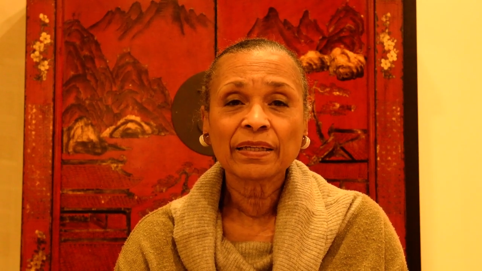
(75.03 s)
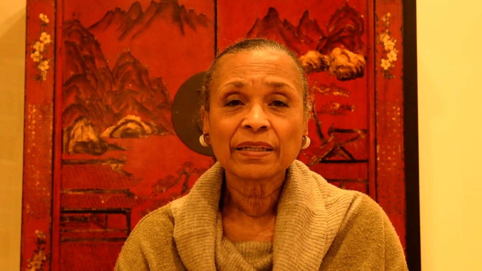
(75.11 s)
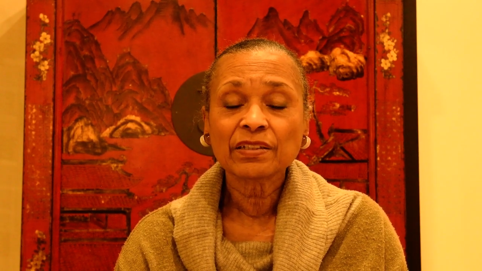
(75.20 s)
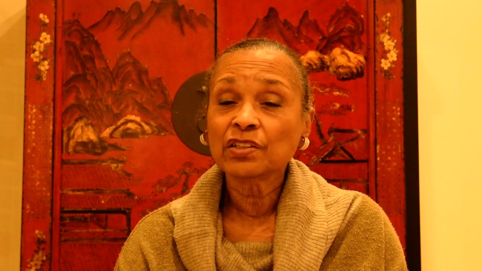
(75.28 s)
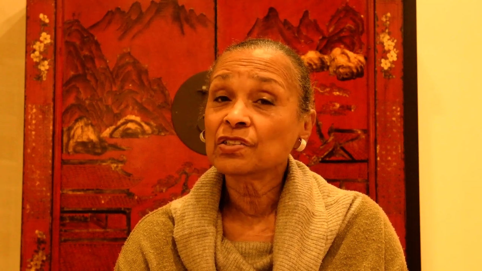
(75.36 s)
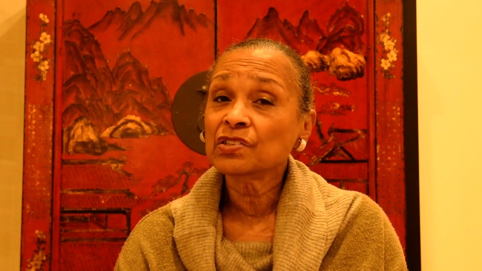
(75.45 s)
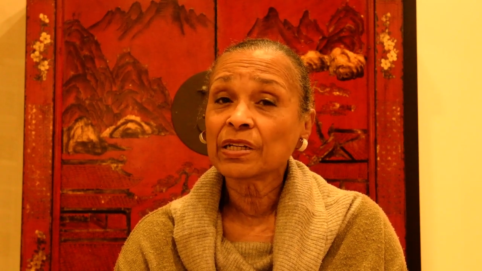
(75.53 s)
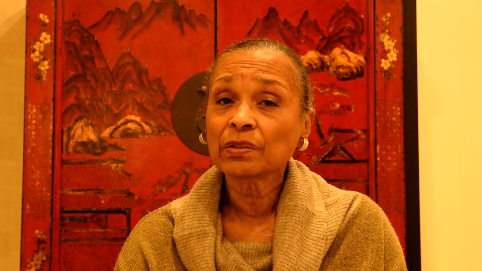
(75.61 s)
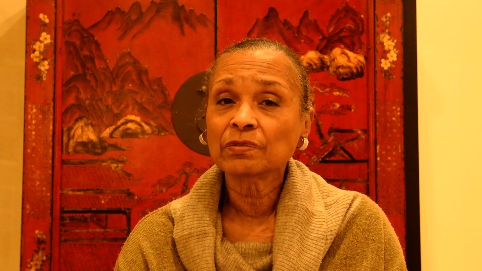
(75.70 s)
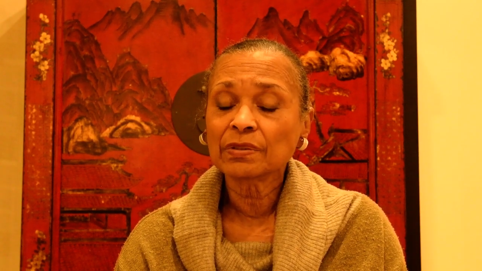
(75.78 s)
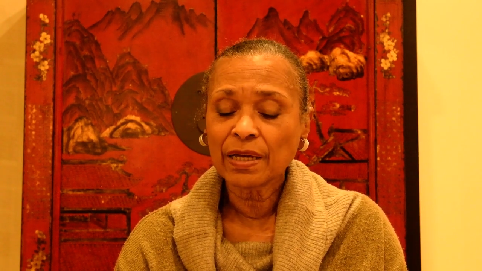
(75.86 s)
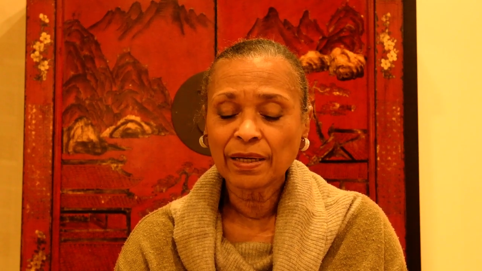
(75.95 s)
ye shall
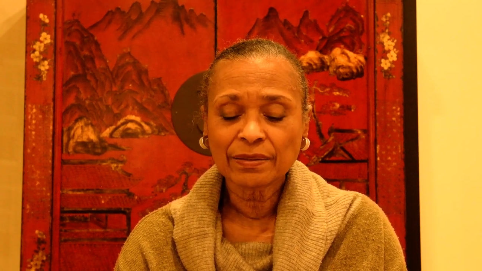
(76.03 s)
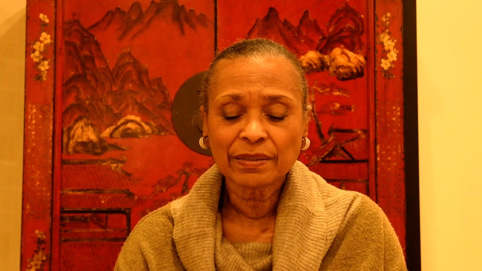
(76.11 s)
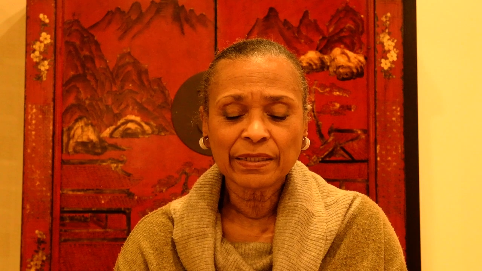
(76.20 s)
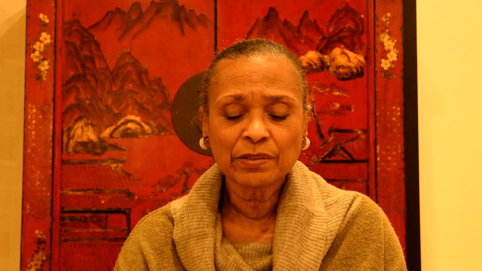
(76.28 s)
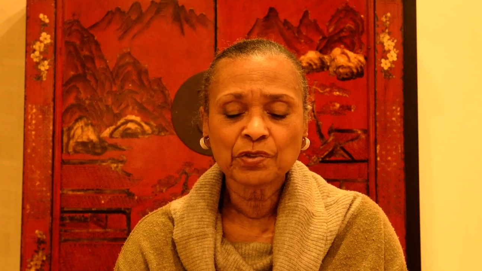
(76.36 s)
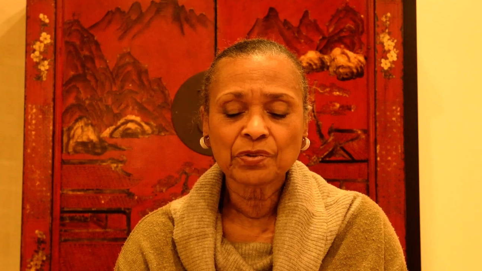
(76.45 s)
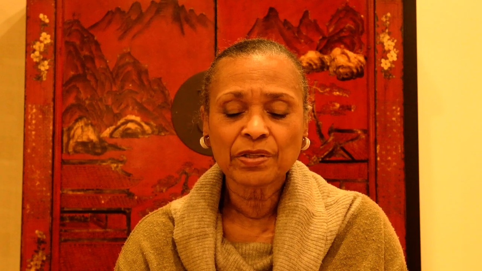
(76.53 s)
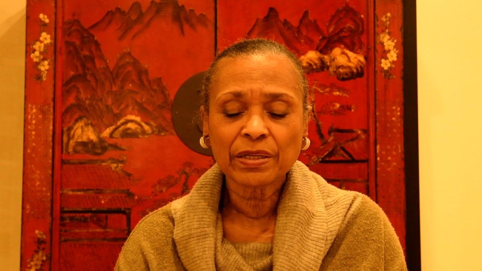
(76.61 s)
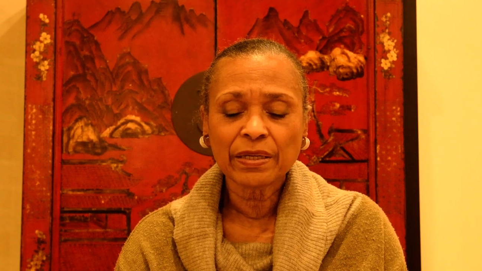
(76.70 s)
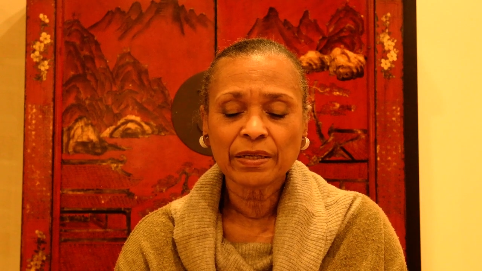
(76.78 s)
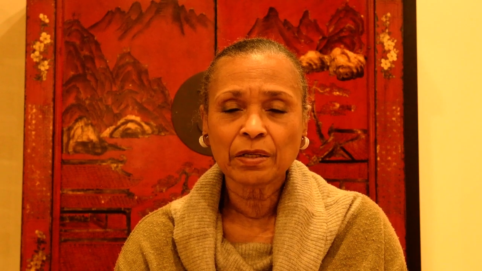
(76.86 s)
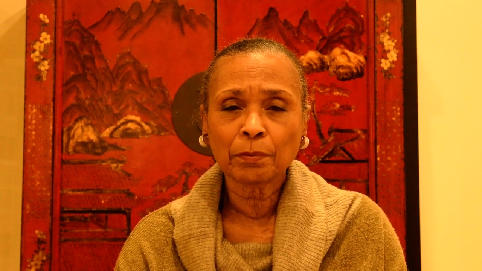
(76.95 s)
not enter the
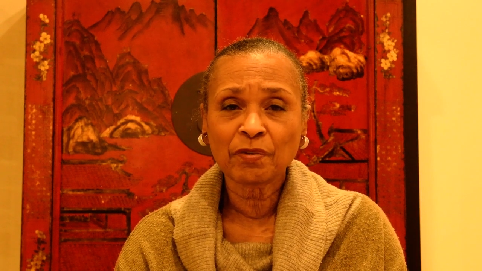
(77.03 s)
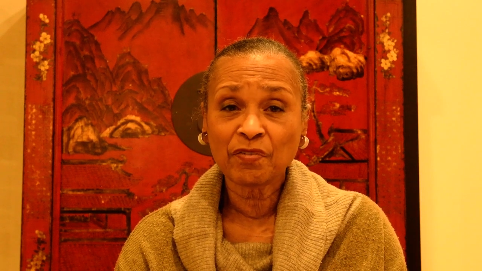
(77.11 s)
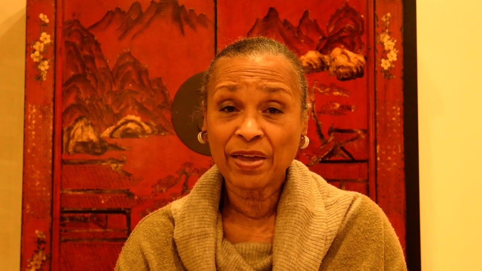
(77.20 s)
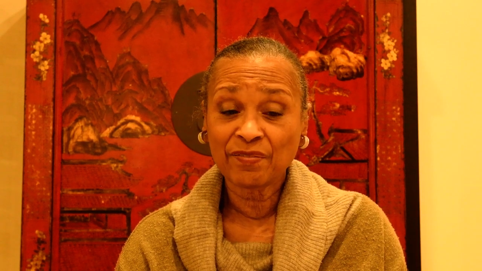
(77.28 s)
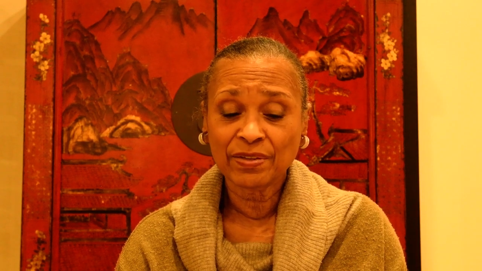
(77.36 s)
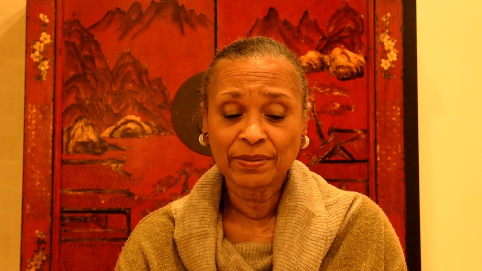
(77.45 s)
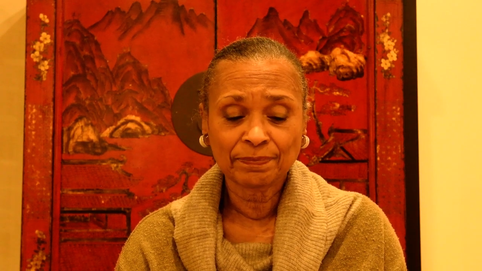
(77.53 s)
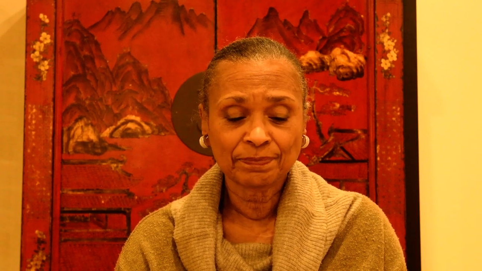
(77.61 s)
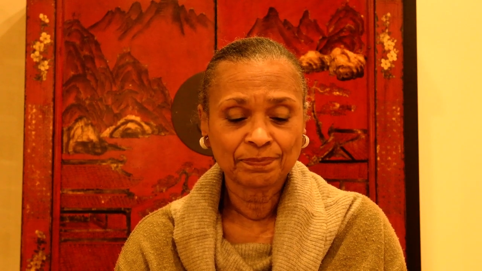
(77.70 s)
kingdom of heaven."